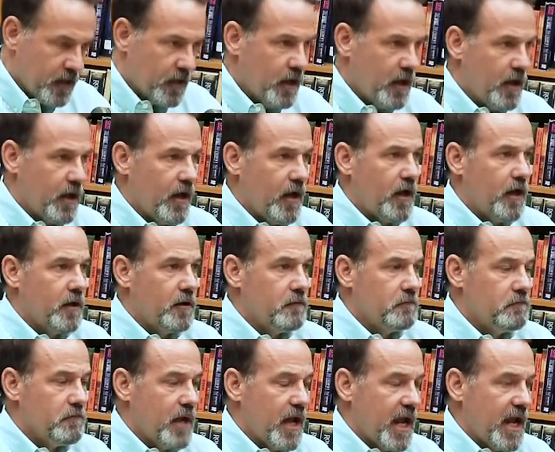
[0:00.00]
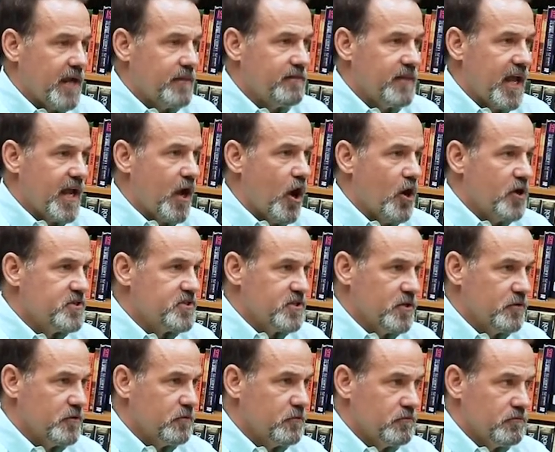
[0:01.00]
And they
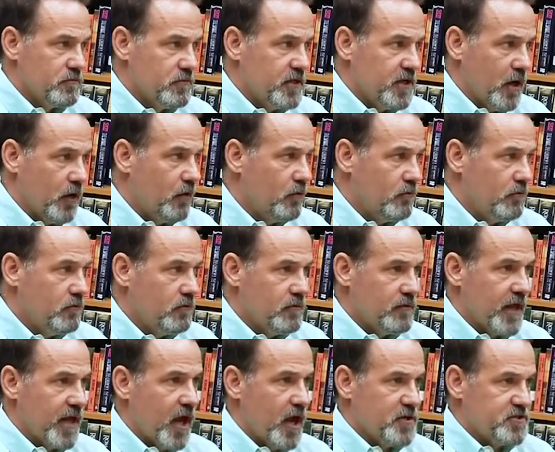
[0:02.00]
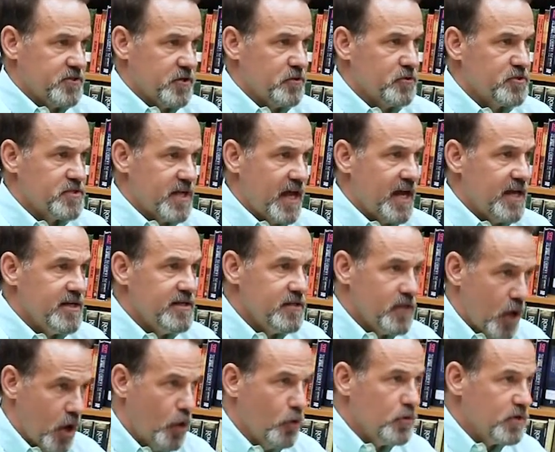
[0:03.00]
also say
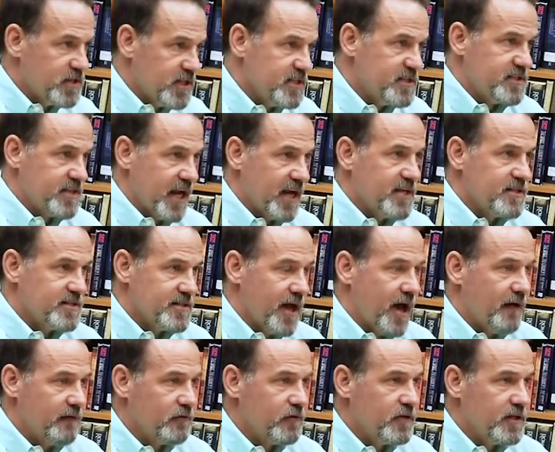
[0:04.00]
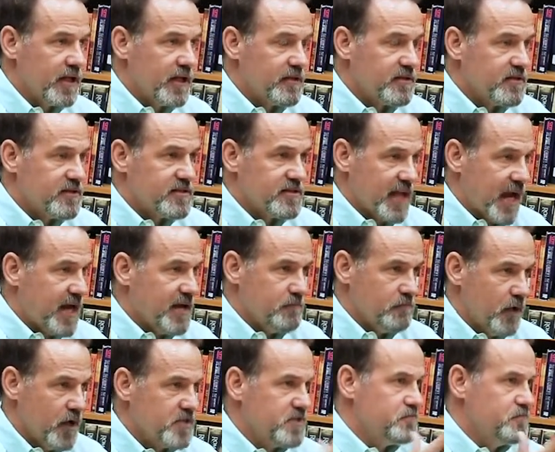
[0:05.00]
no to state sovereignty. The state
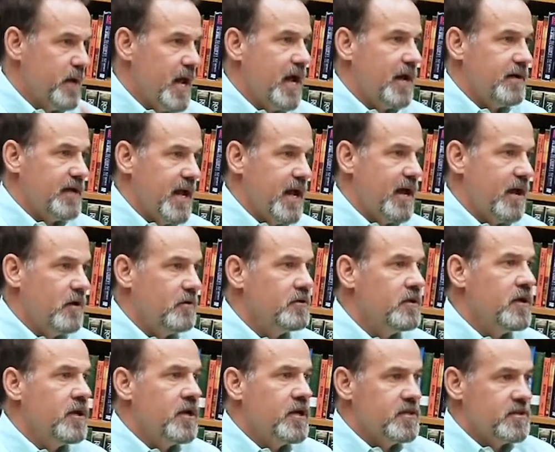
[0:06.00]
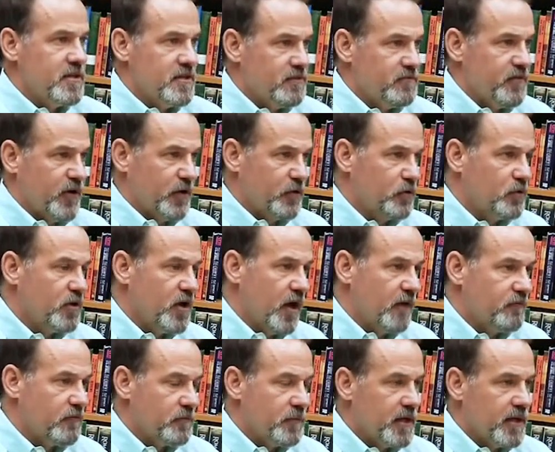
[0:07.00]
must bow down to the federal
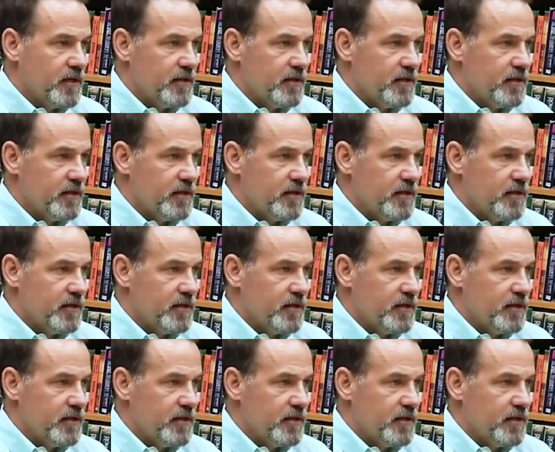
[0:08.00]
government.